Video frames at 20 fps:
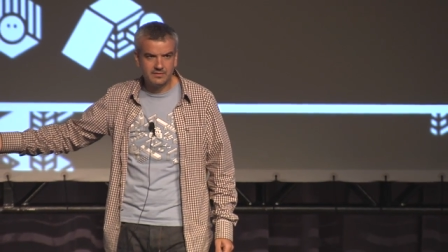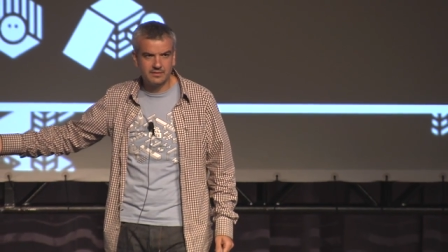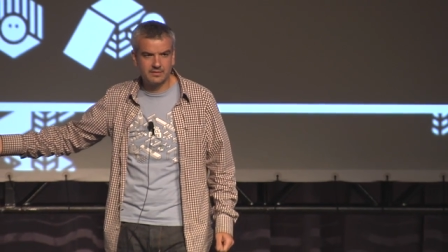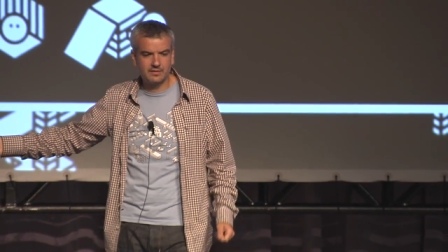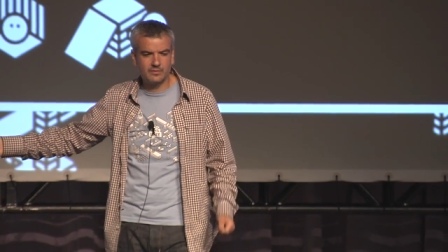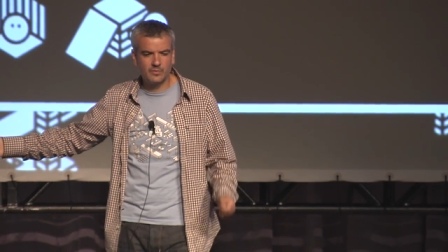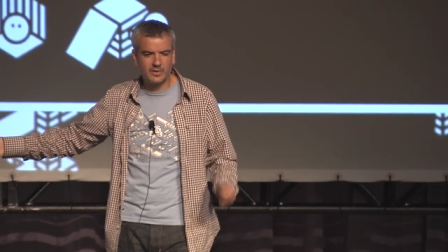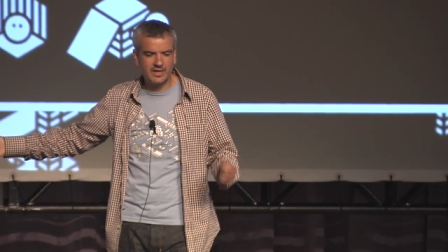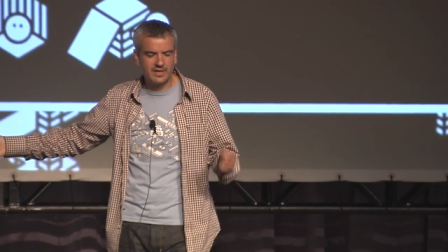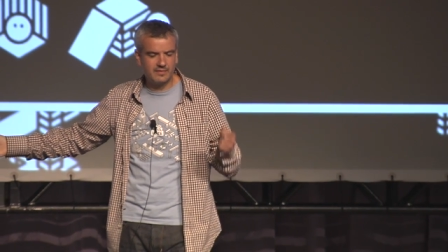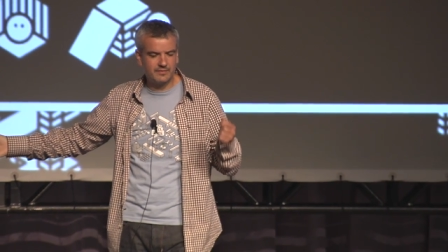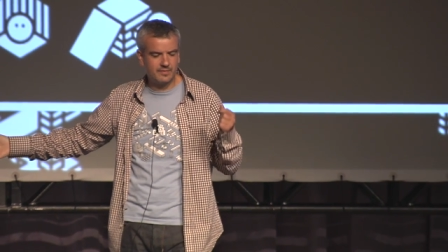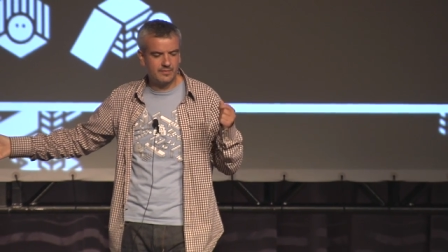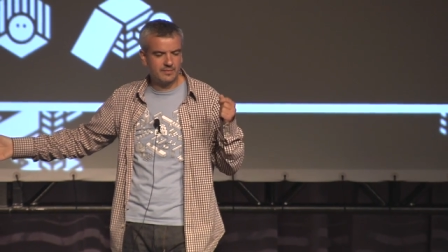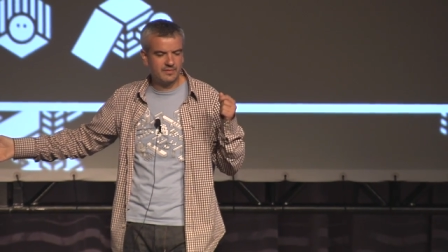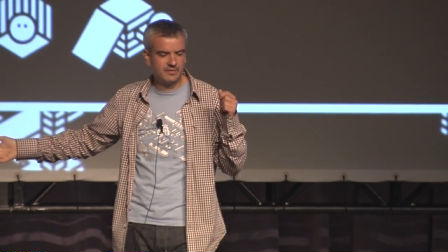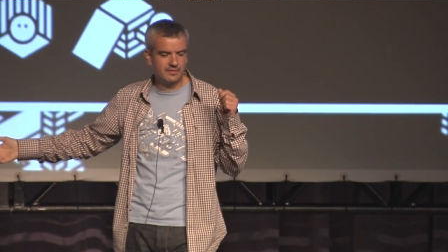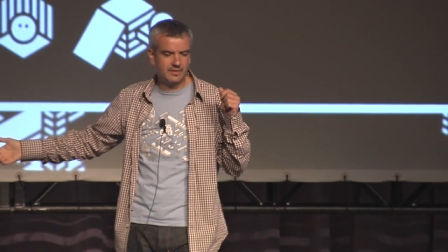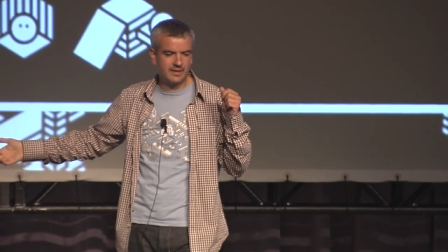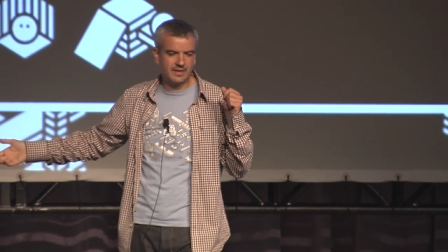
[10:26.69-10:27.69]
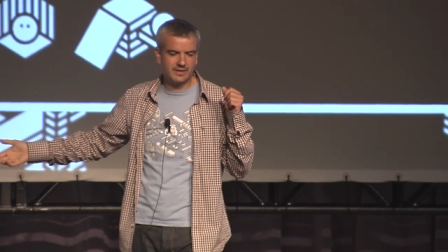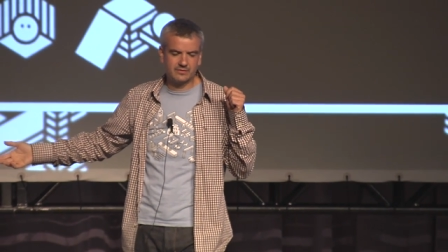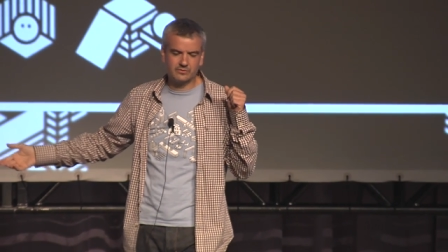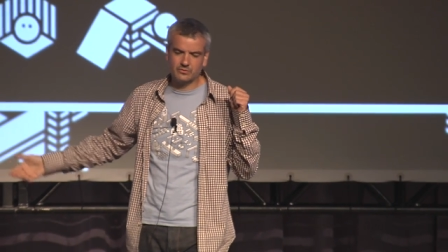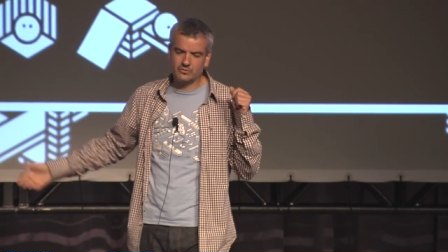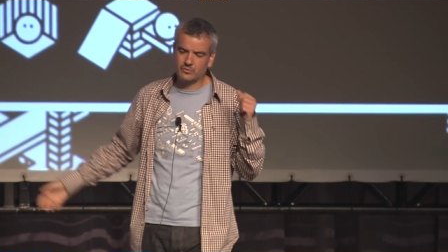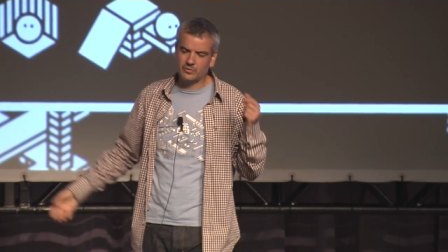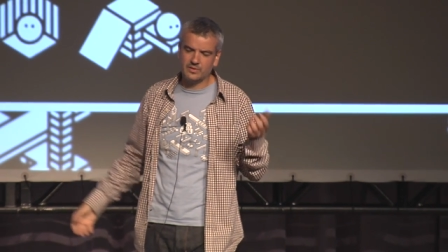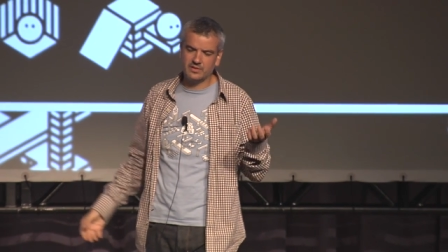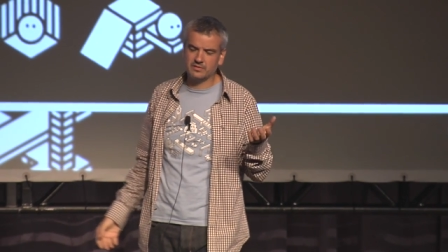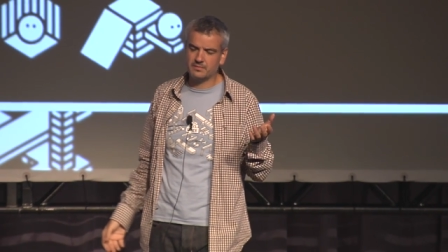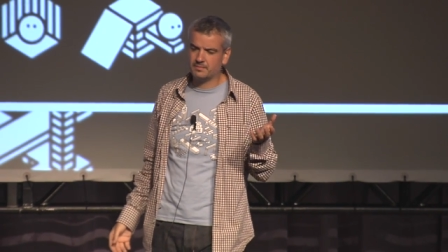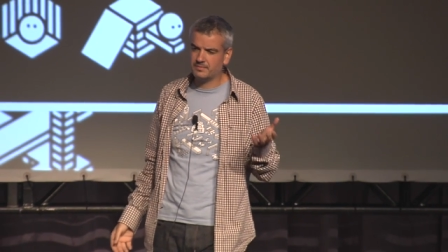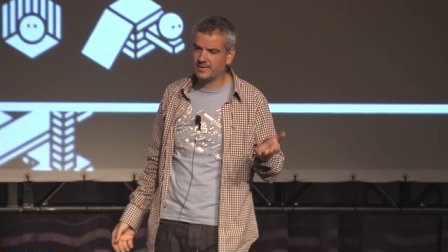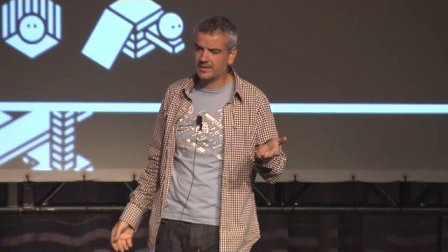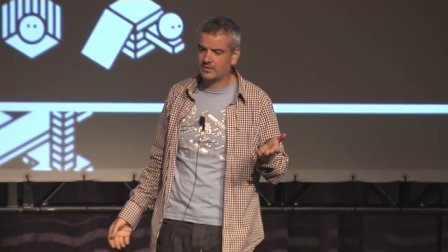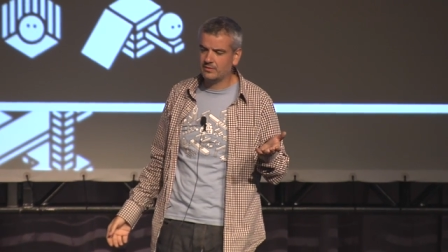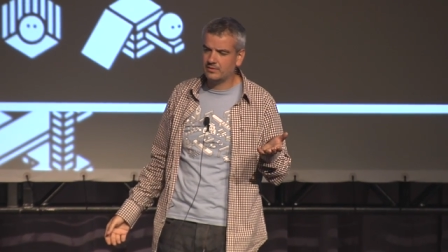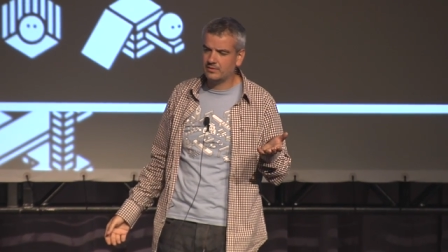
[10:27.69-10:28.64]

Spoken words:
And then we have everything that has to do with the